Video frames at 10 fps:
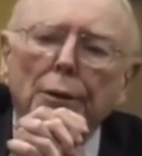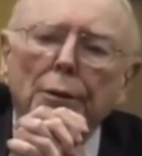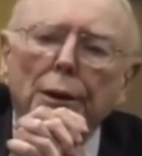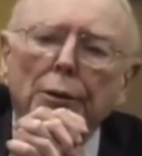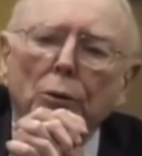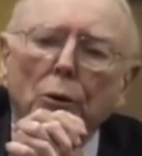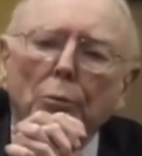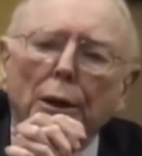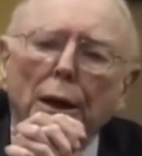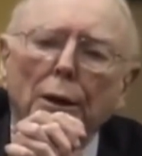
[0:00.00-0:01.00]
they told me
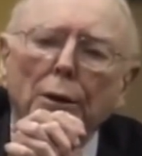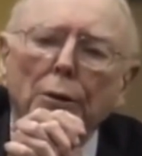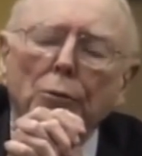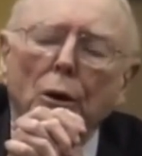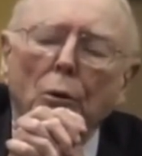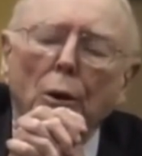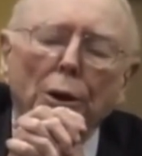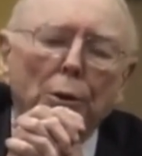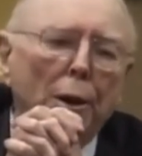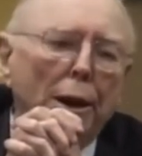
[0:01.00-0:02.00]
how to draw weather
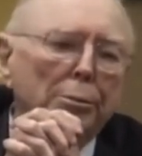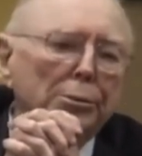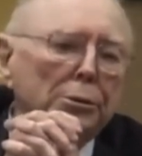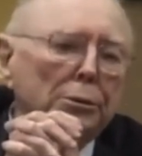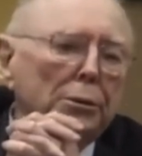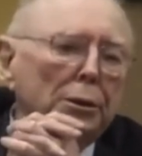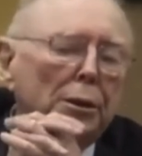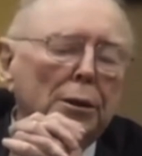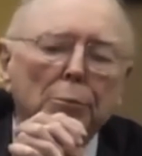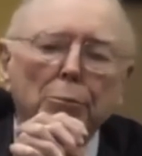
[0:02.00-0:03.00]
maps and
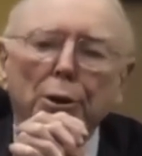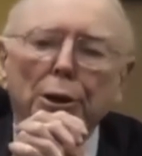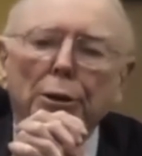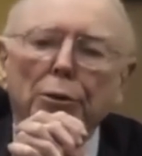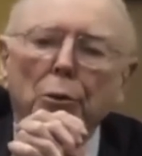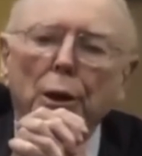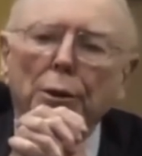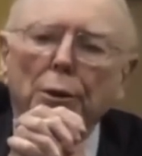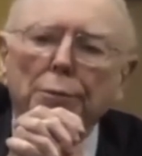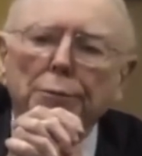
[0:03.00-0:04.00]
predict the
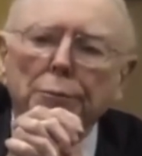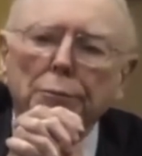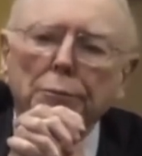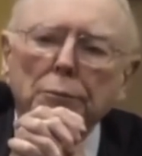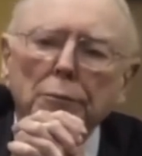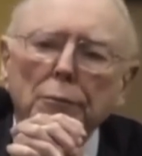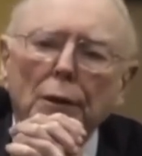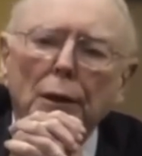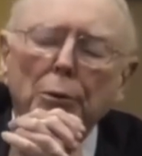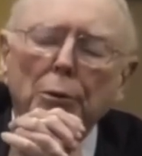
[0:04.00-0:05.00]
weather.
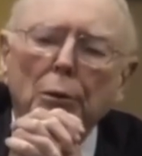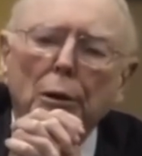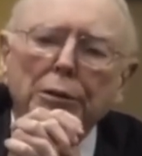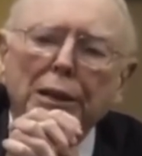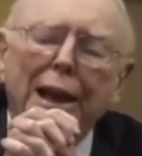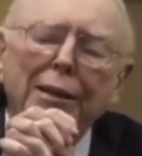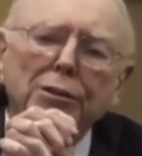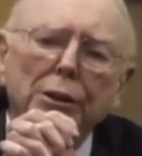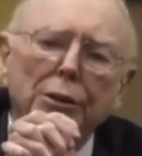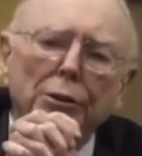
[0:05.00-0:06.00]
But what I was
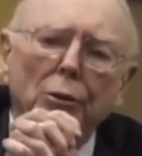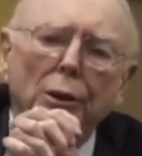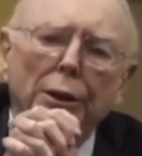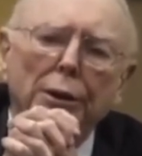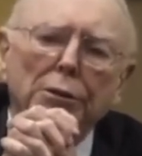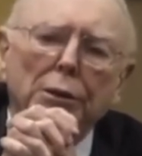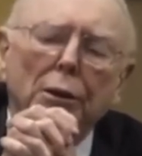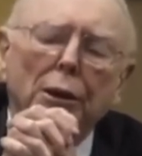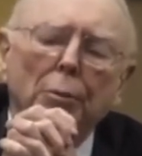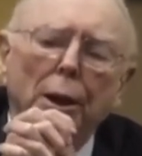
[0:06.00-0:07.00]
actually doing is
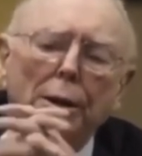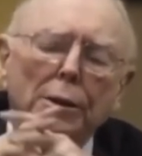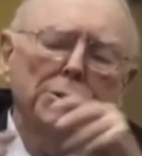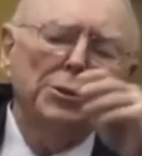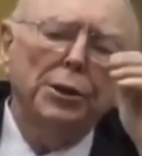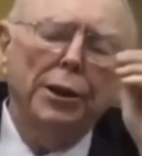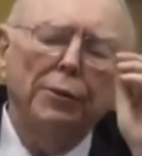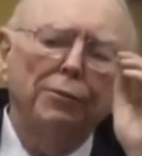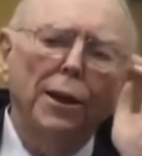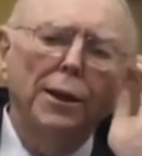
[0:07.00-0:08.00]
clearing pilots to take
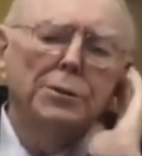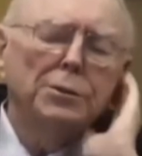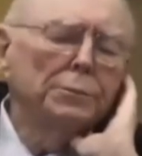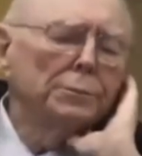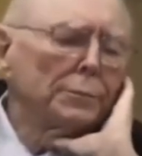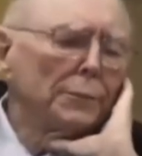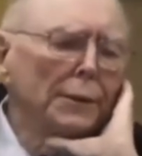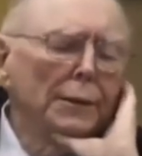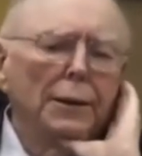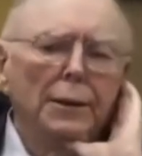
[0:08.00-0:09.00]
flights.
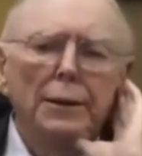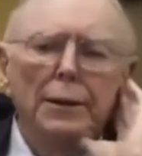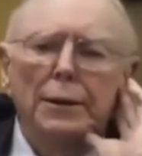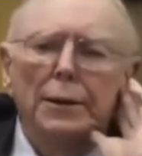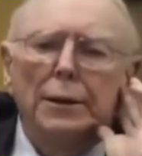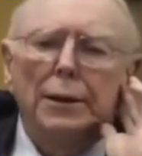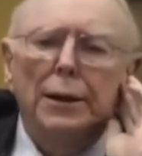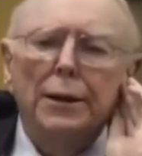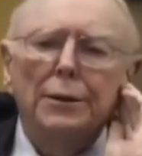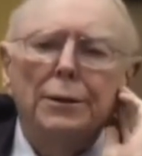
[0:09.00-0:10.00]

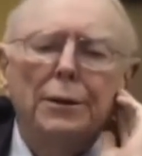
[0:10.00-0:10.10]
And